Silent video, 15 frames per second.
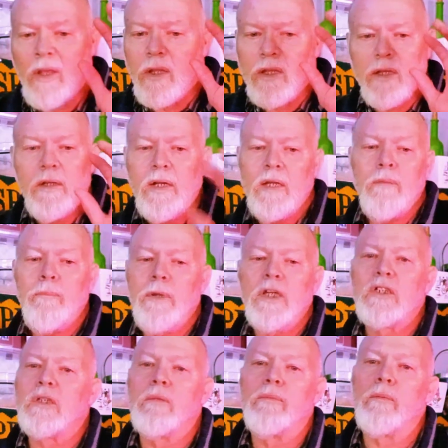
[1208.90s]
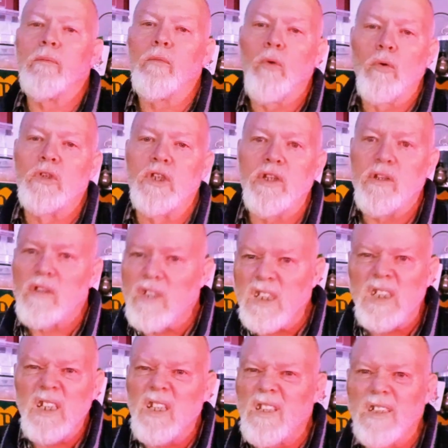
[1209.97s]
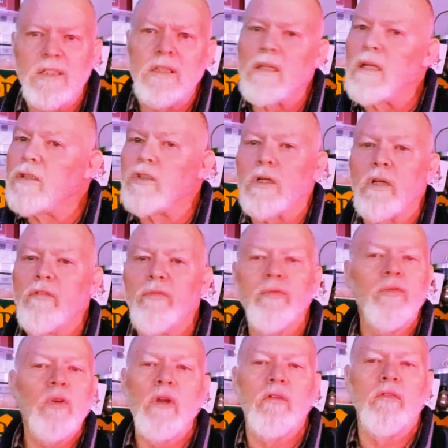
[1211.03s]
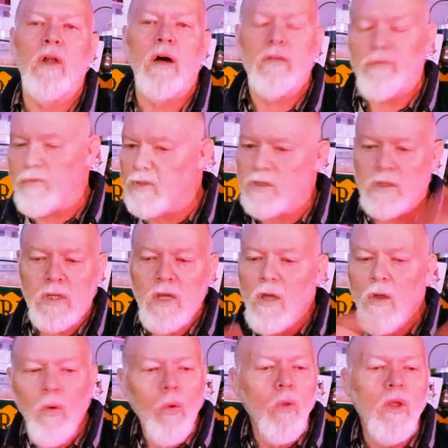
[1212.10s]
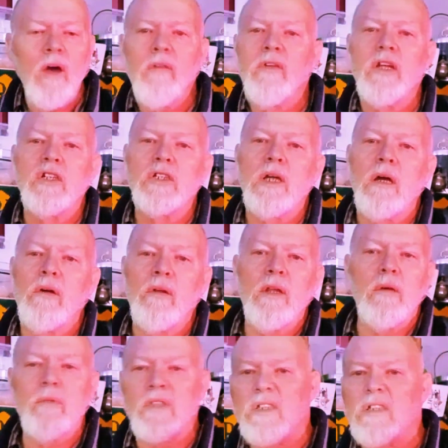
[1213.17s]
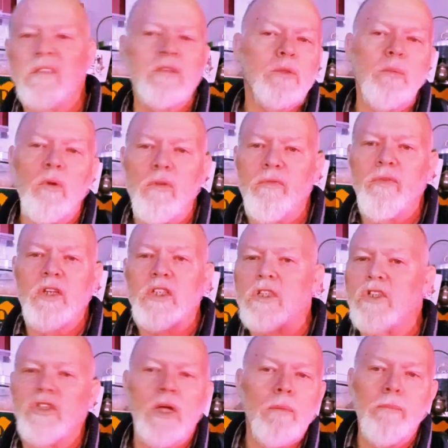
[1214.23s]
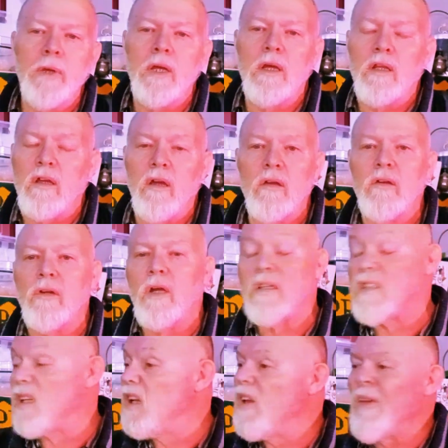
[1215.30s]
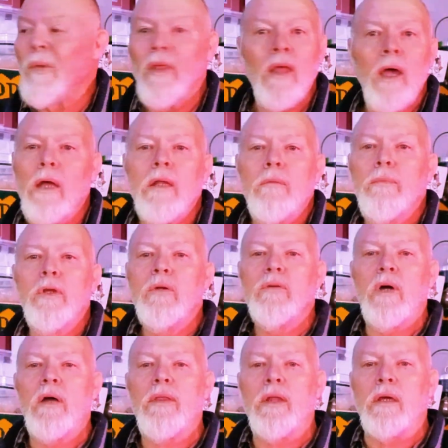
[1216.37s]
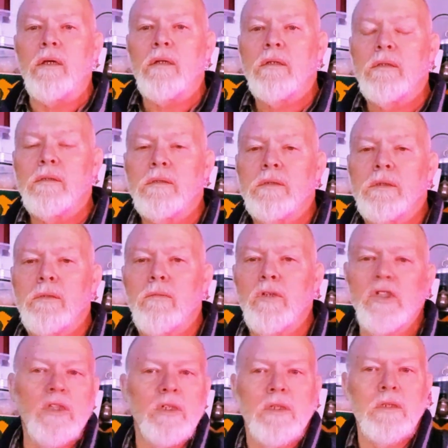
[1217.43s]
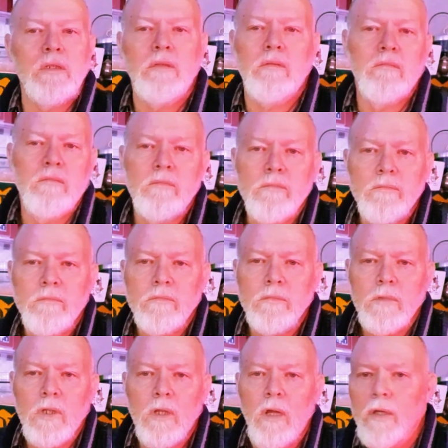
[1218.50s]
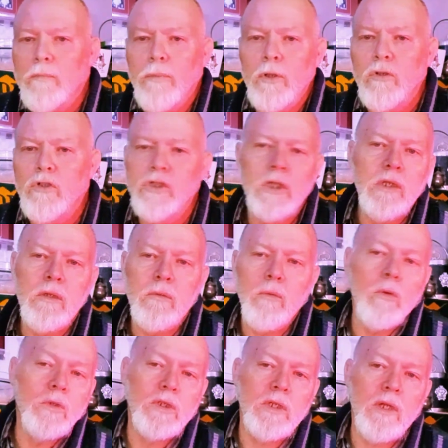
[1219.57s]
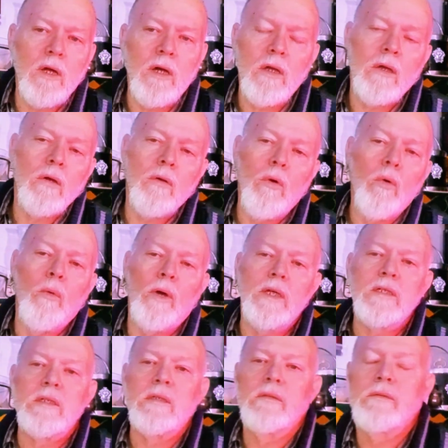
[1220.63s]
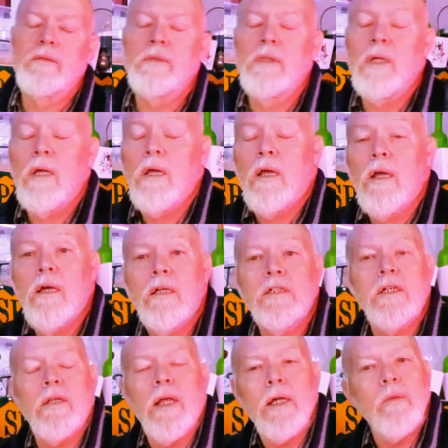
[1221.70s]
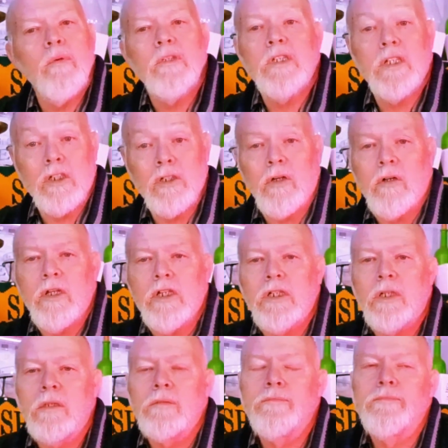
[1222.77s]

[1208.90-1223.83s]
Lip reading: The green piece of water you can see is literally full of life. It's all over the show, and there was small fishes jumping and going crazy. And the blue, nothing. It was just light blue gin water, like always. So that was astonishing.